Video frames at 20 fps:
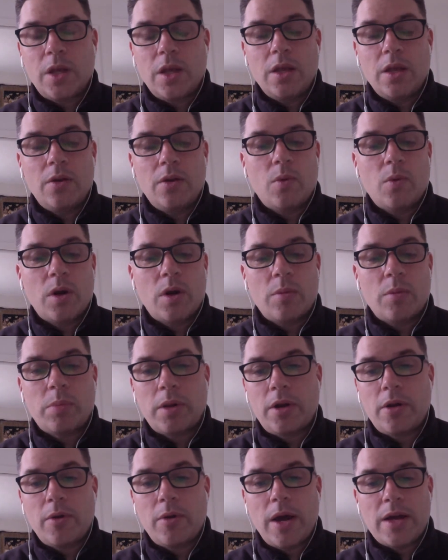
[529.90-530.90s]
what
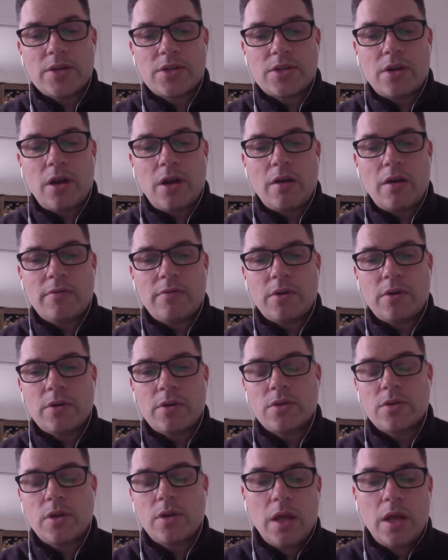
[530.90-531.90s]
Oplerno has to offer.
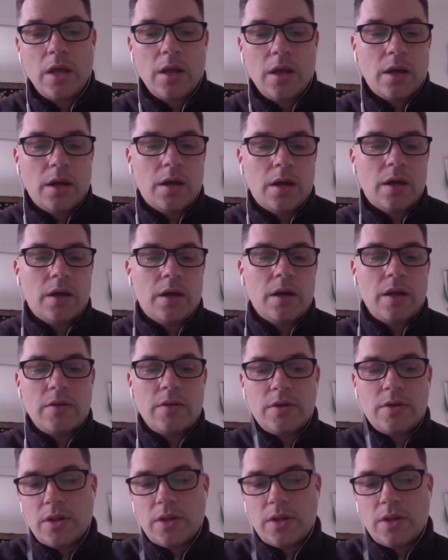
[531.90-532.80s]
And